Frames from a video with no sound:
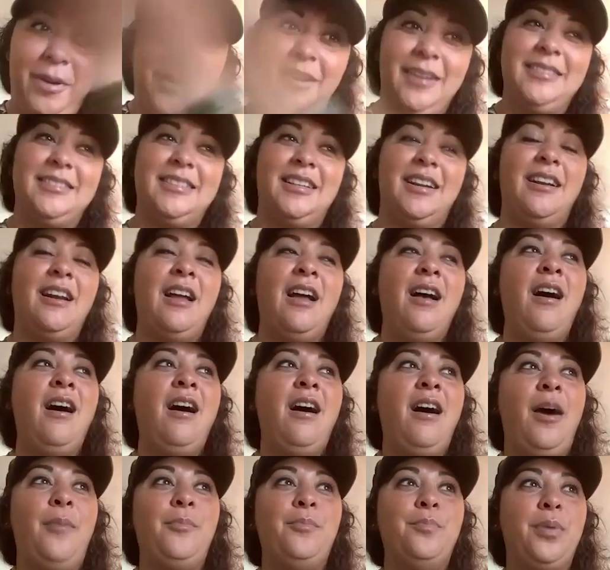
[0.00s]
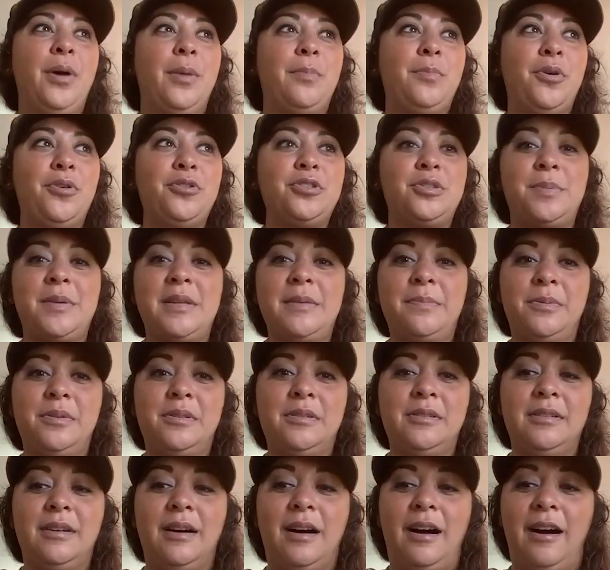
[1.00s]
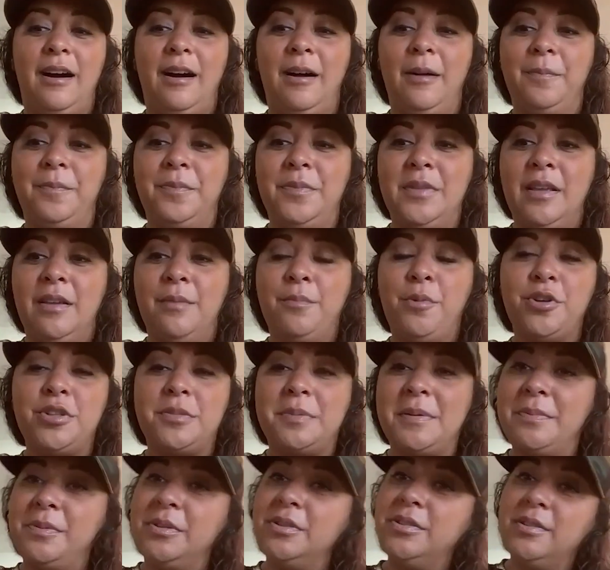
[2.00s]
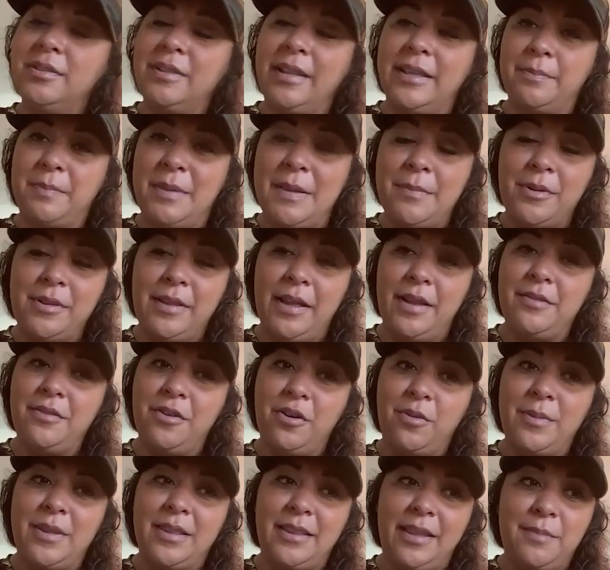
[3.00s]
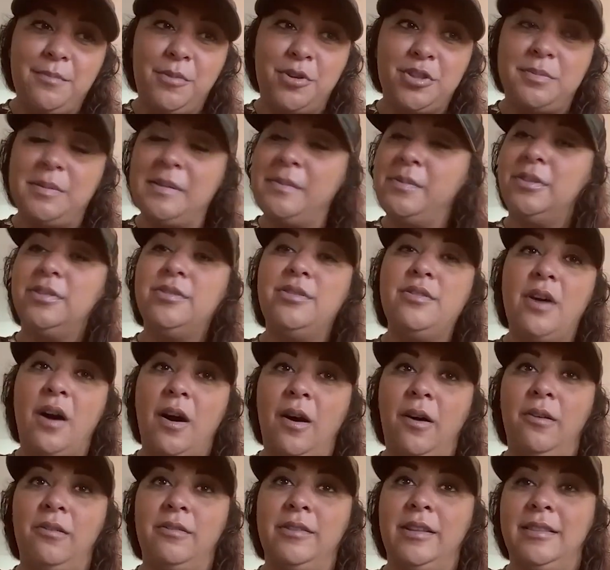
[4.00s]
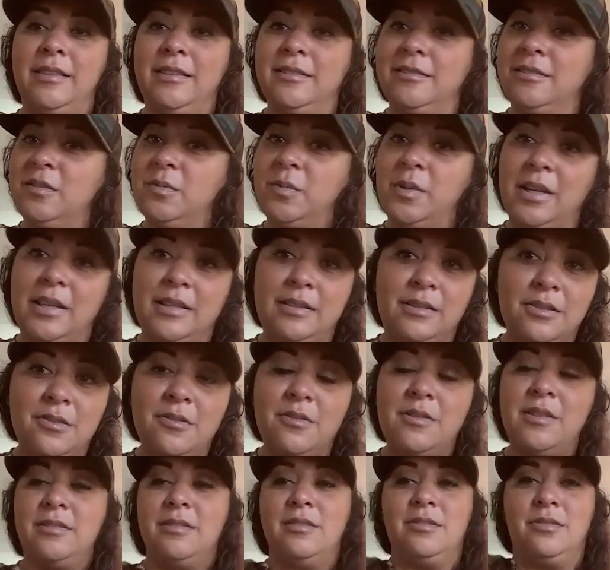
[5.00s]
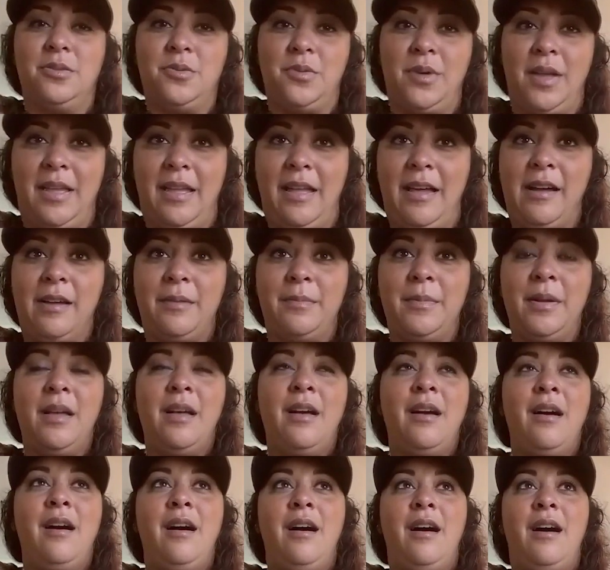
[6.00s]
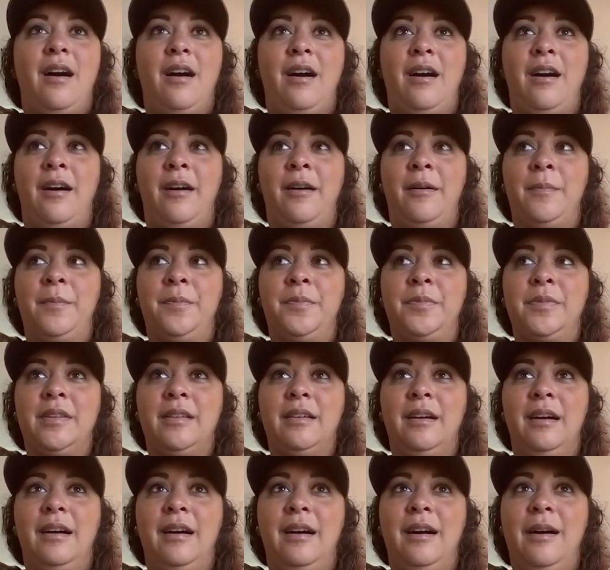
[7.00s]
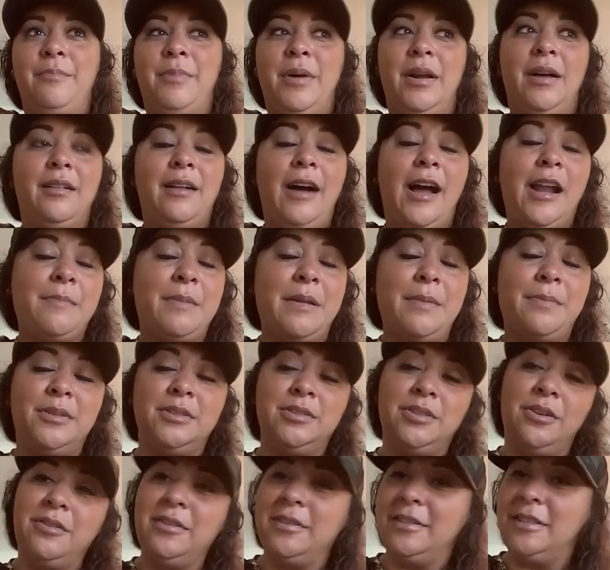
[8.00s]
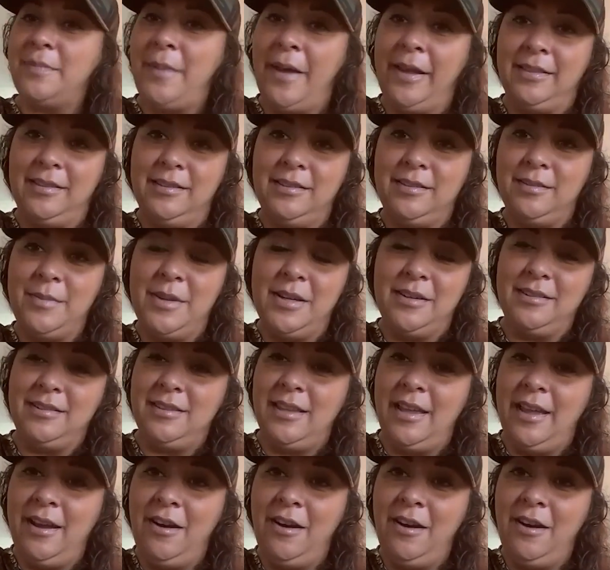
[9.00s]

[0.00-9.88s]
hunter. But most people like people that know me, like most people know that this is what I do. This is who I am. But a lot of people don't expect me to say,